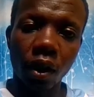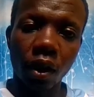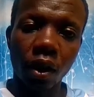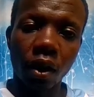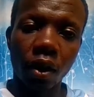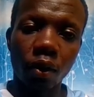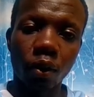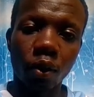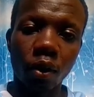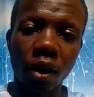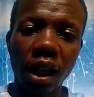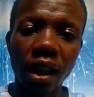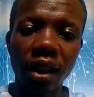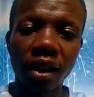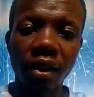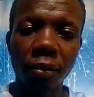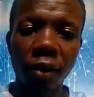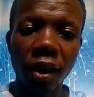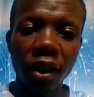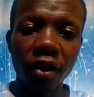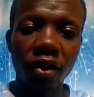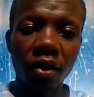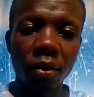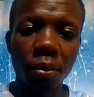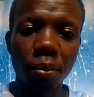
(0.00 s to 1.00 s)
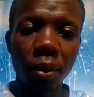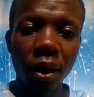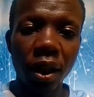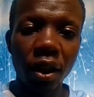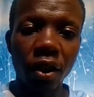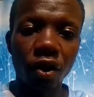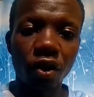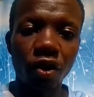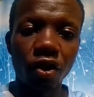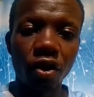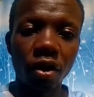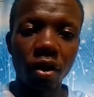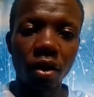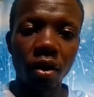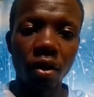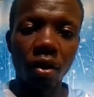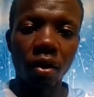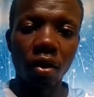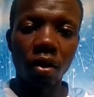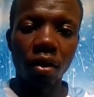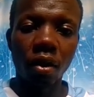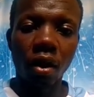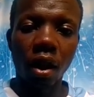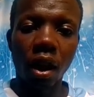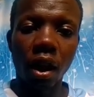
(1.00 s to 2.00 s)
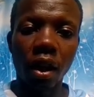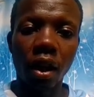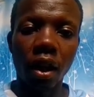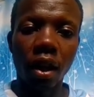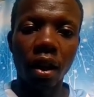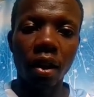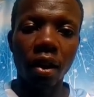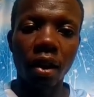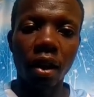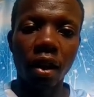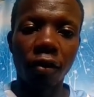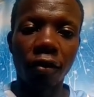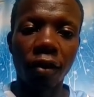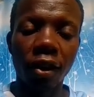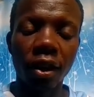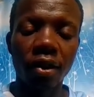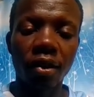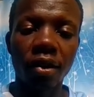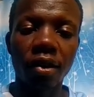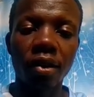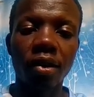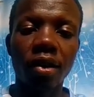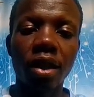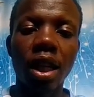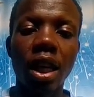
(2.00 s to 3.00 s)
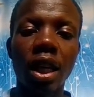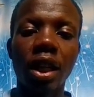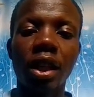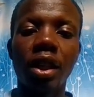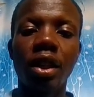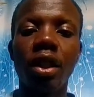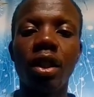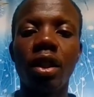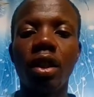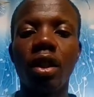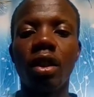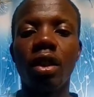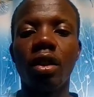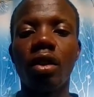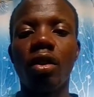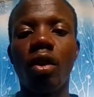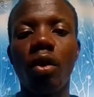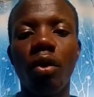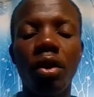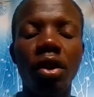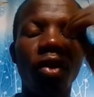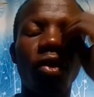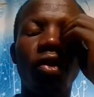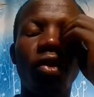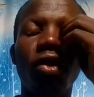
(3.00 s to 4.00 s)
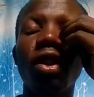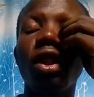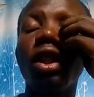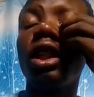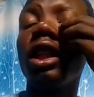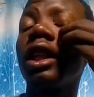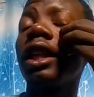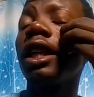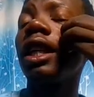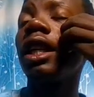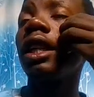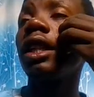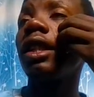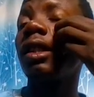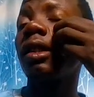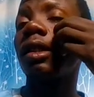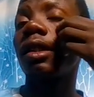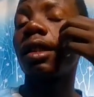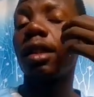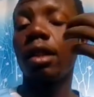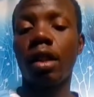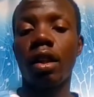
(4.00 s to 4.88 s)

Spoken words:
so that first page, the first slide always indicates